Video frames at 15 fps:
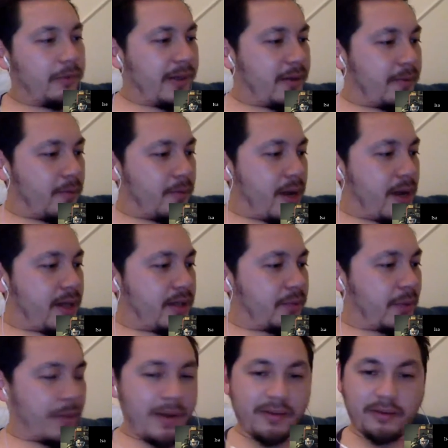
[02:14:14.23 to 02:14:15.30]
bit when
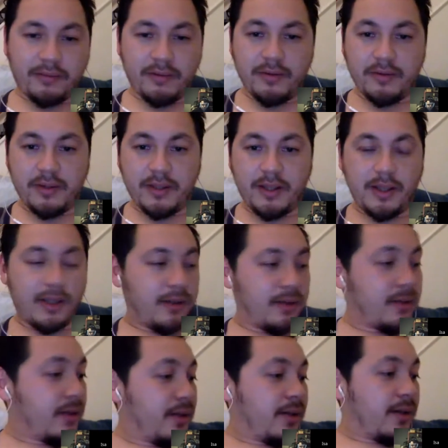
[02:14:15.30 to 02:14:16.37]
we went through
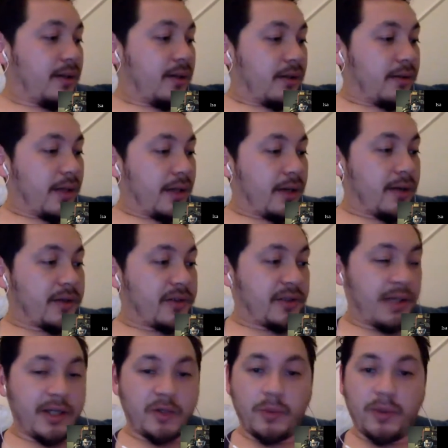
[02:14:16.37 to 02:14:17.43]
that kind of
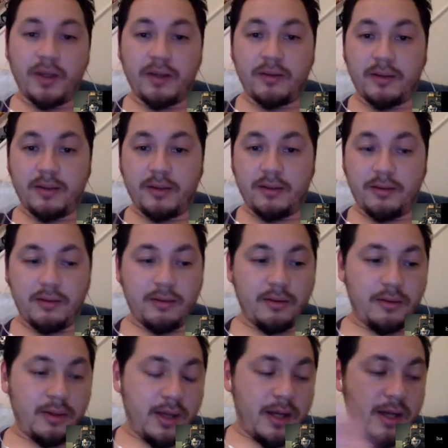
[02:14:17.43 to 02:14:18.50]
stage where
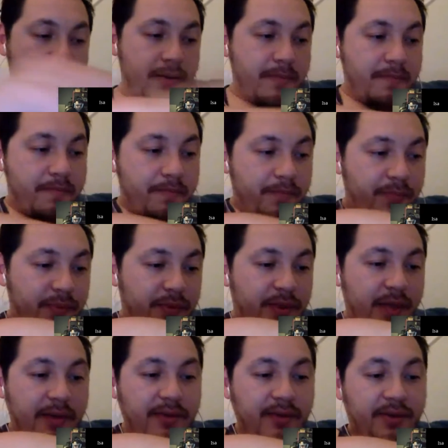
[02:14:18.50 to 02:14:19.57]

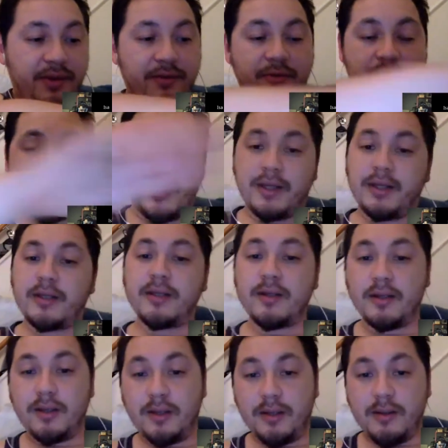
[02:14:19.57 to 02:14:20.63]
the other three
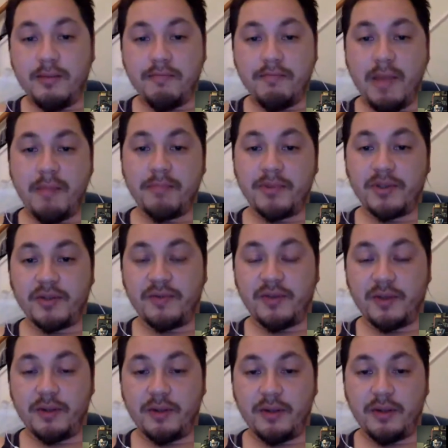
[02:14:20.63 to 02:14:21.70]
members of
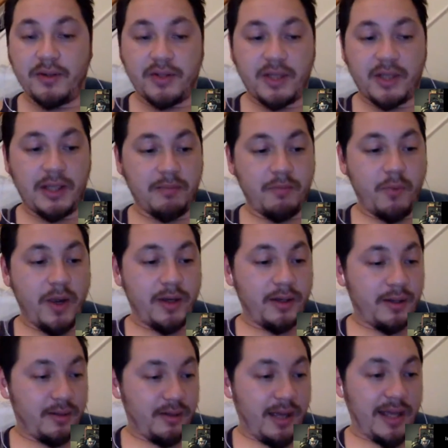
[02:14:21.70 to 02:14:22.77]
the team
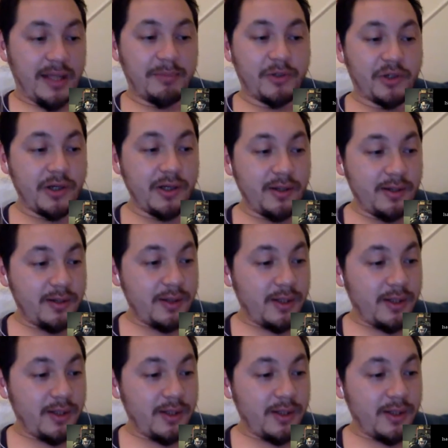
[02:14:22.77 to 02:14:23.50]
went apeshit.